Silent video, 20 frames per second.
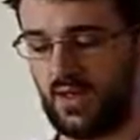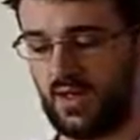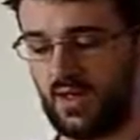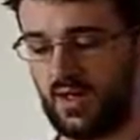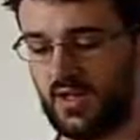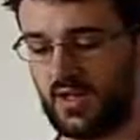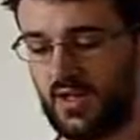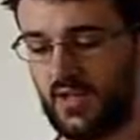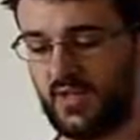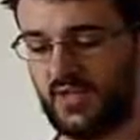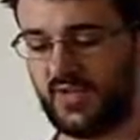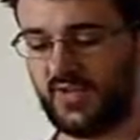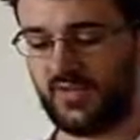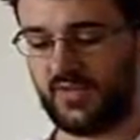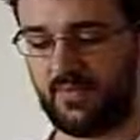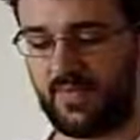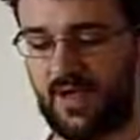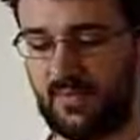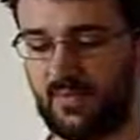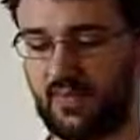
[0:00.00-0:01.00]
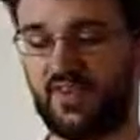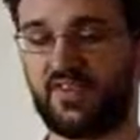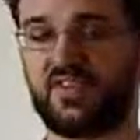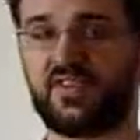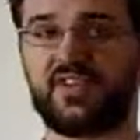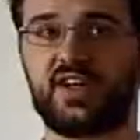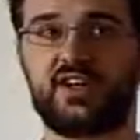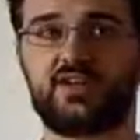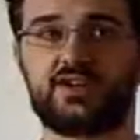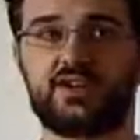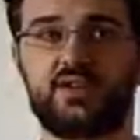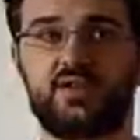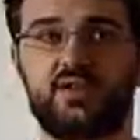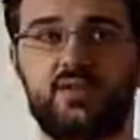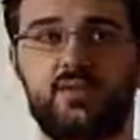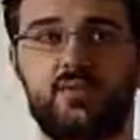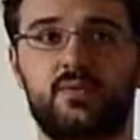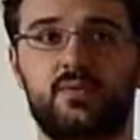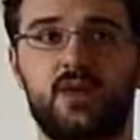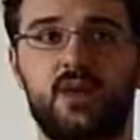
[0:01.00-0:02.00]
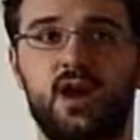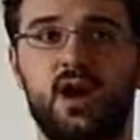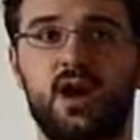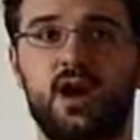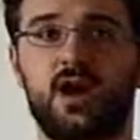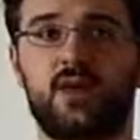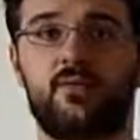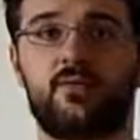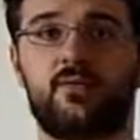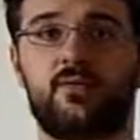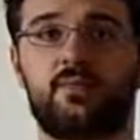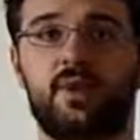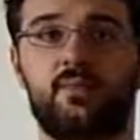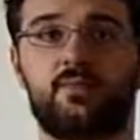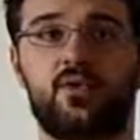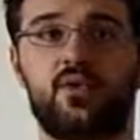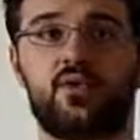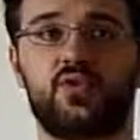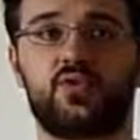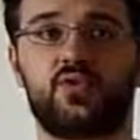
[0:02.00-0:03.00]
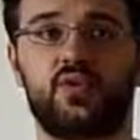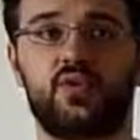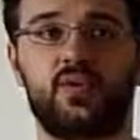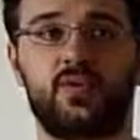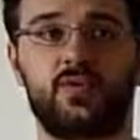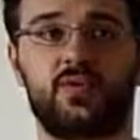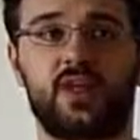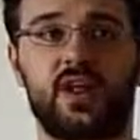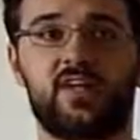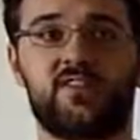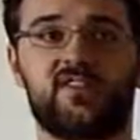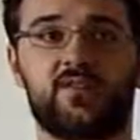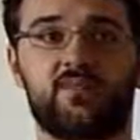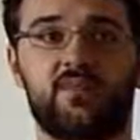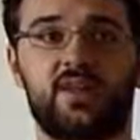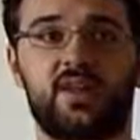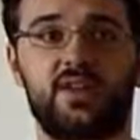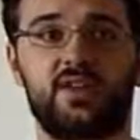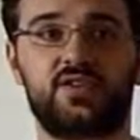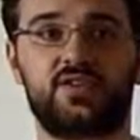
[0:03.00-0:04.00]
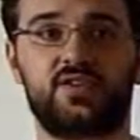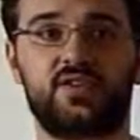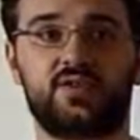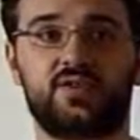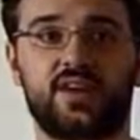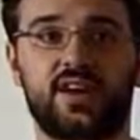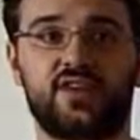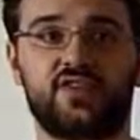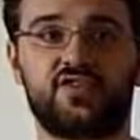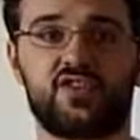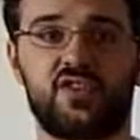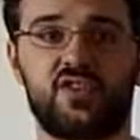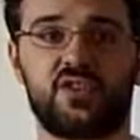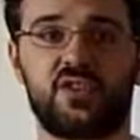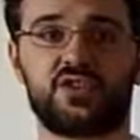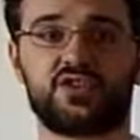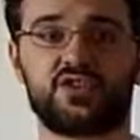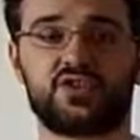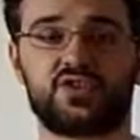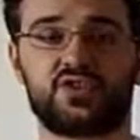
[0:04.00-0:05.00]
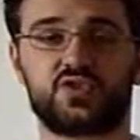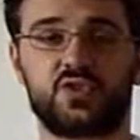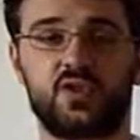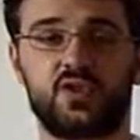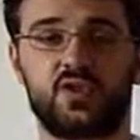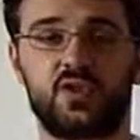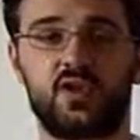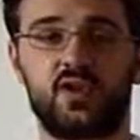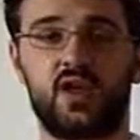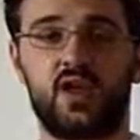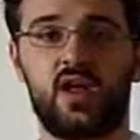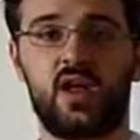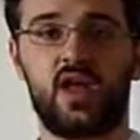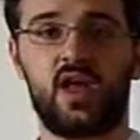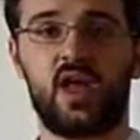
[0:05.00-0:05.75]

Hello, this is my presentation for my poster that I submitted to Next Generation Solar